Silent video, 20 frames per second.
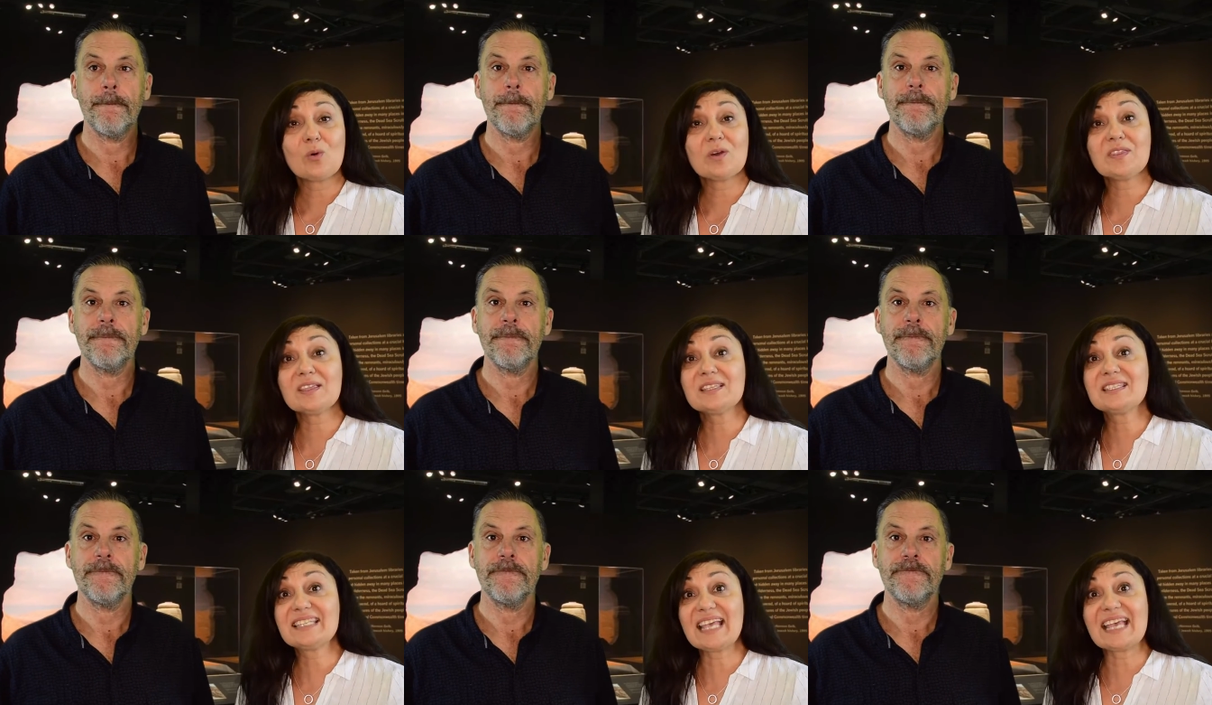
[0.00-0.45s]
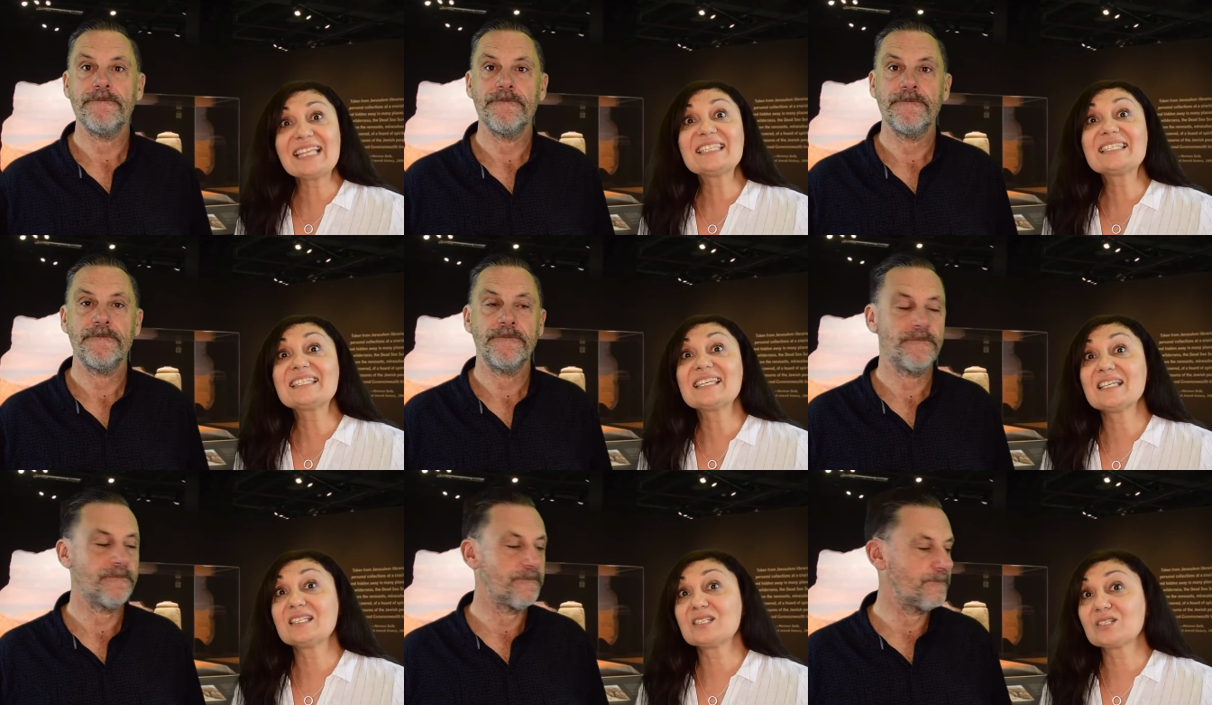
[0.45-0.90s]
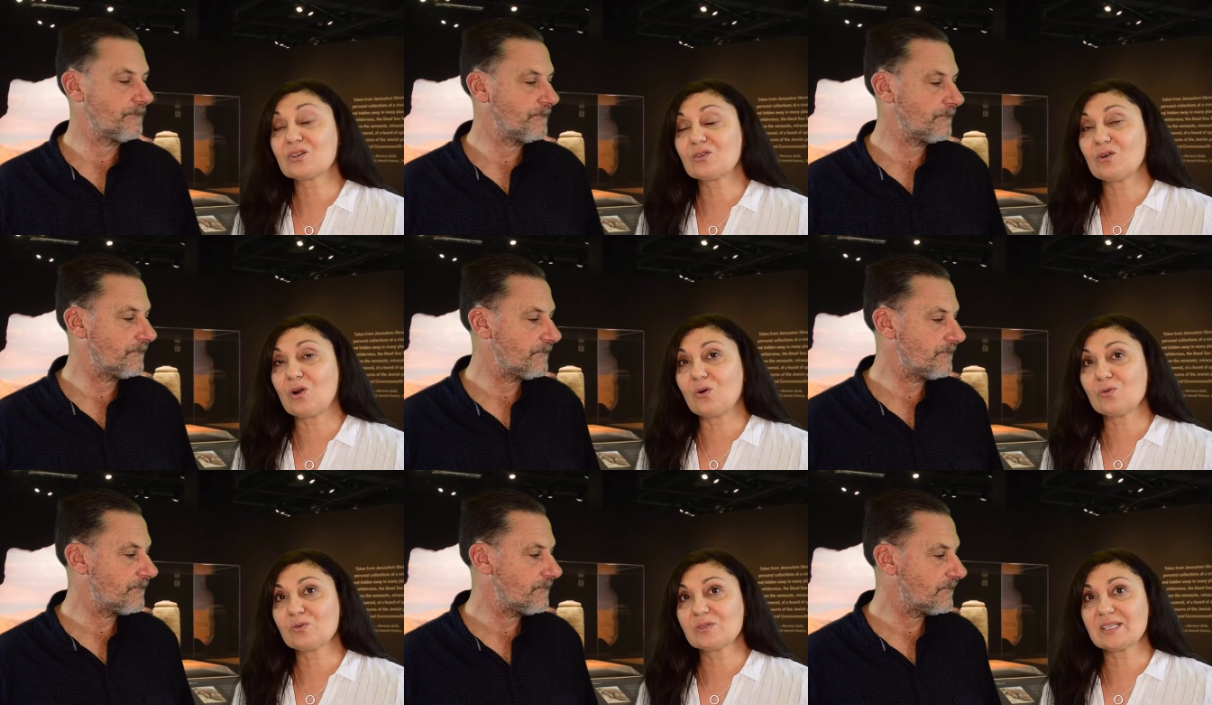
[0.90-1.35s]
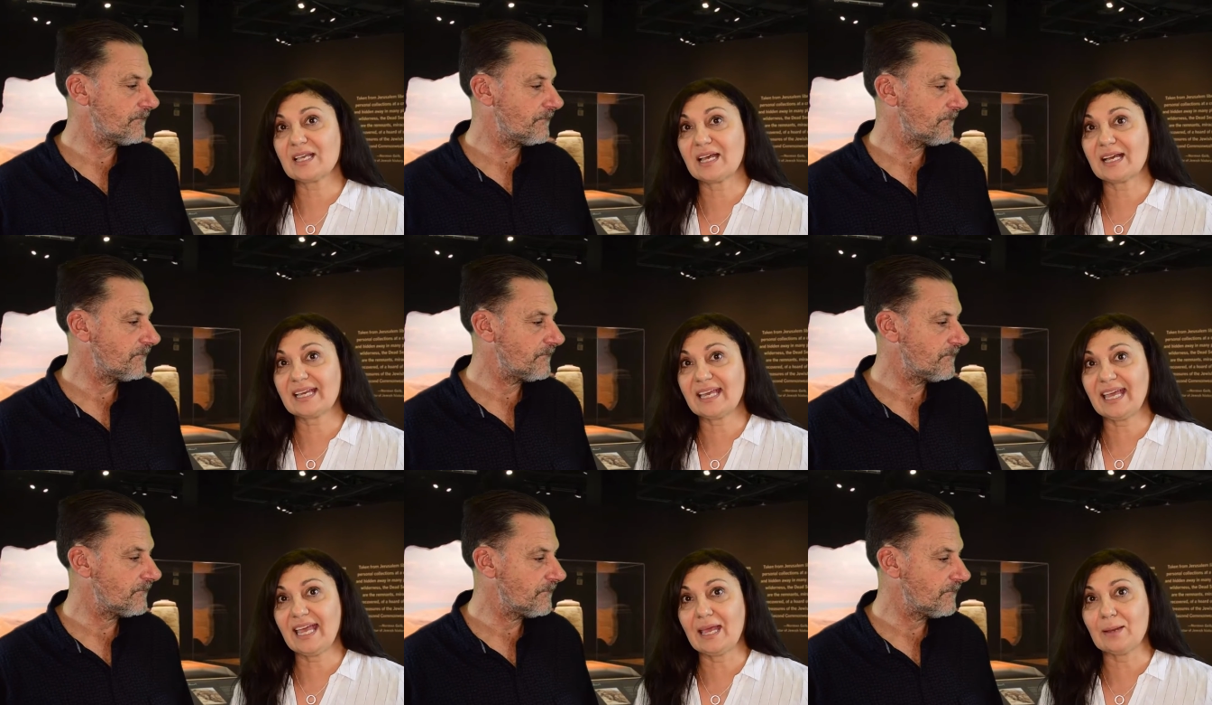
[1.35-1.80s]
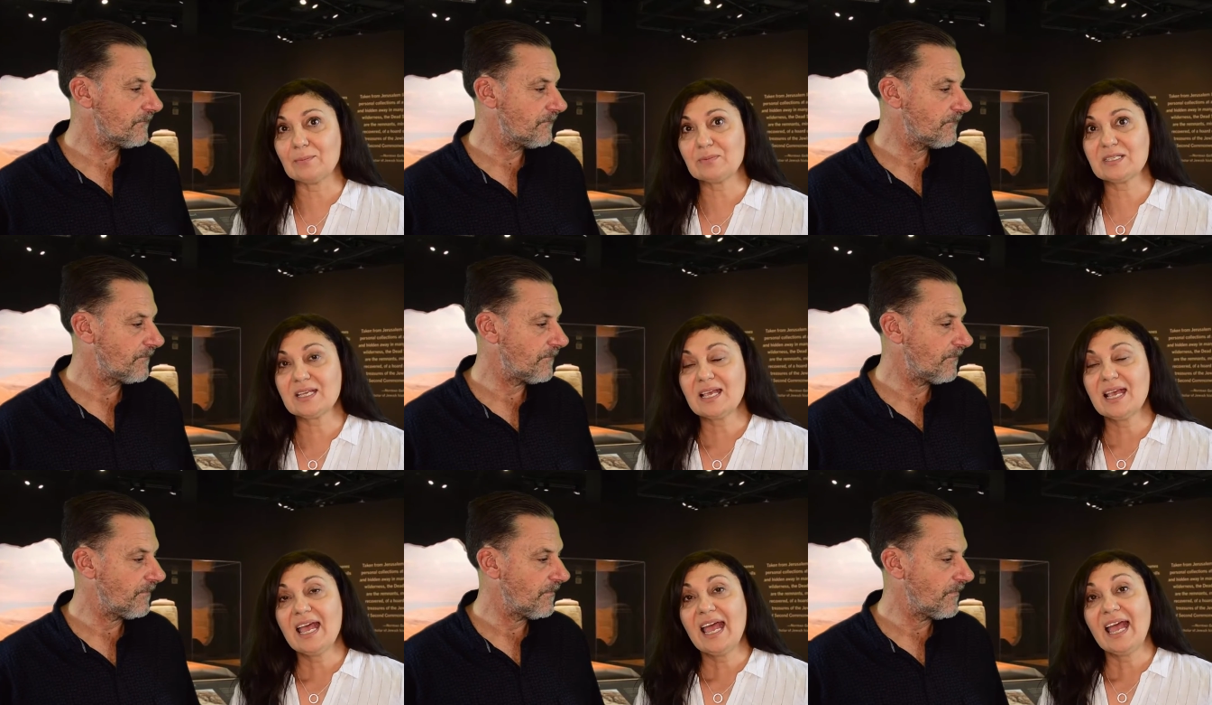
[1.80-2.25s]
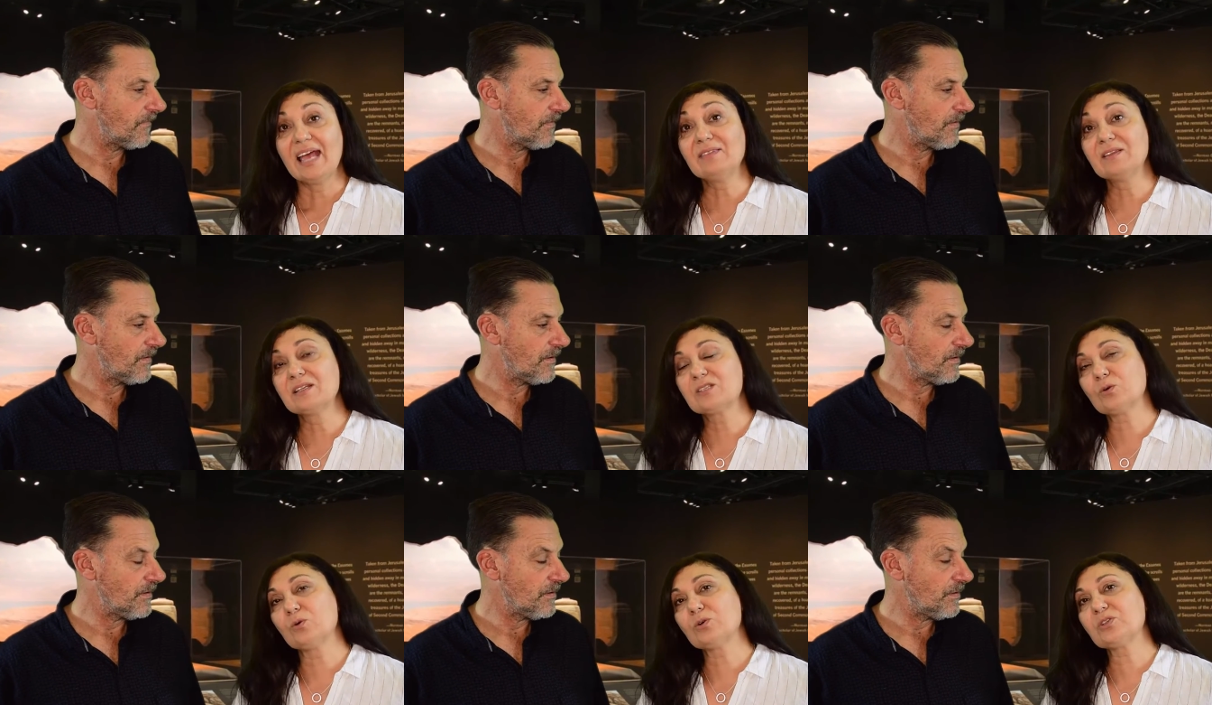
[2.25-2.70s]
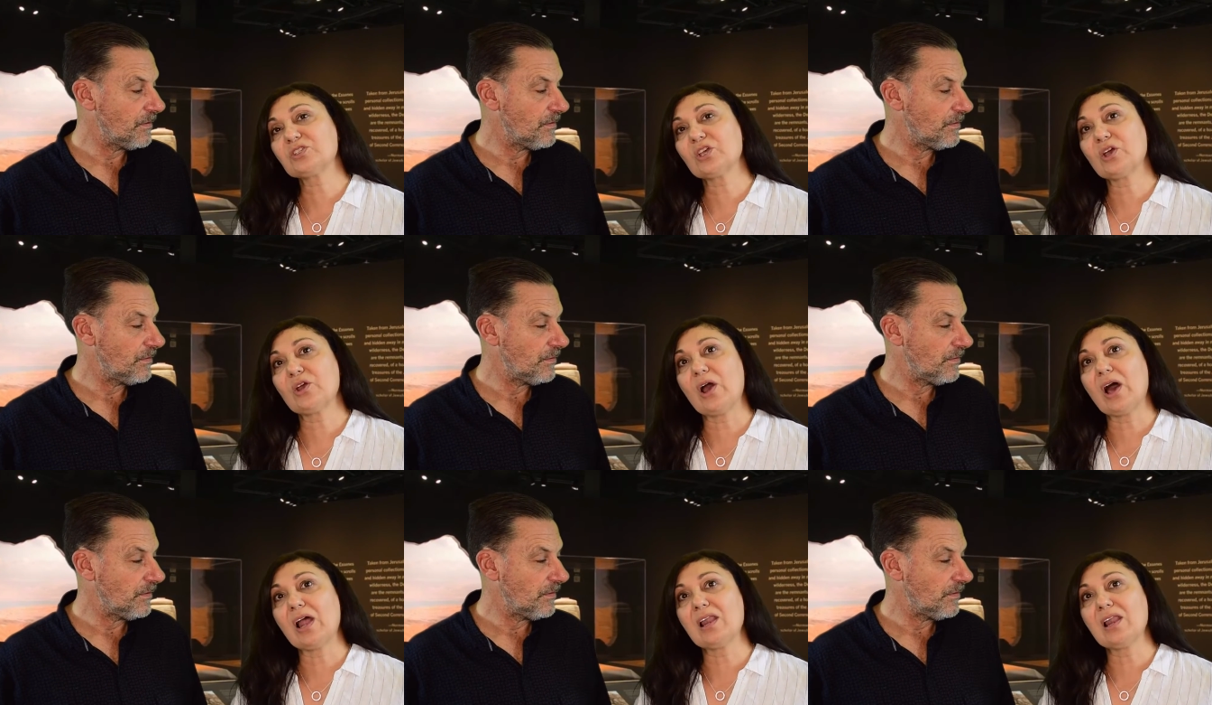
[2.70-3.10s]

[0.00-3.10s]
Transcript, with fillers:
Speaker 1: where the Dead Sea Scrolls are kept. And there's also